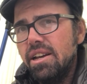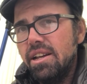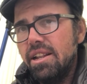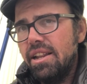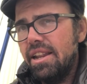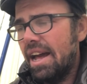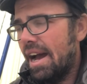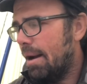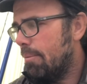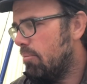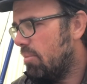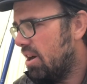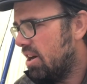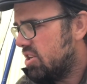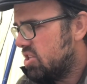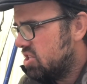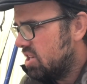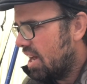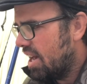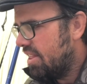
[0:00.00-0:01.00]
not
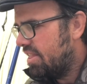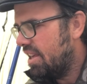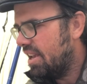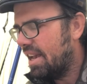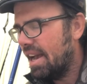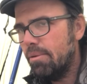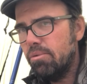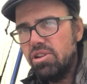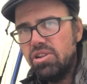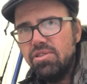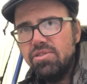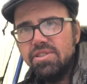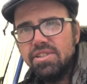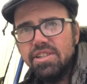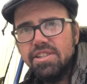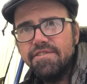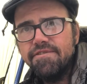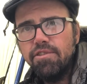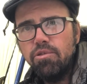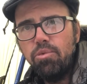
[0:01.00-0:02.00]
much. I think I would use
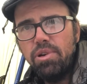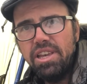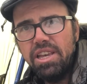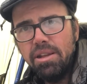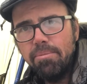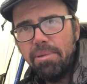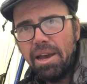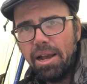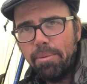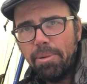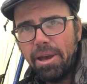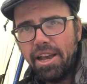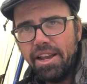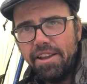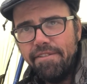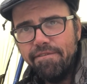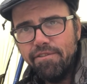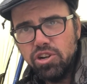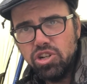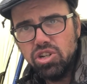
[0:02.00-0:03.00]
this for weekend
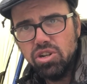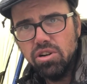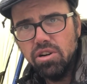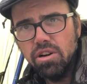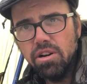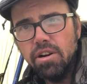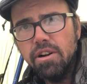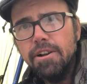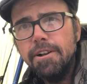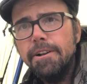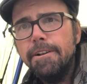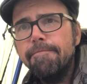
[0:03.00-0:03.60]
backpacking for sure.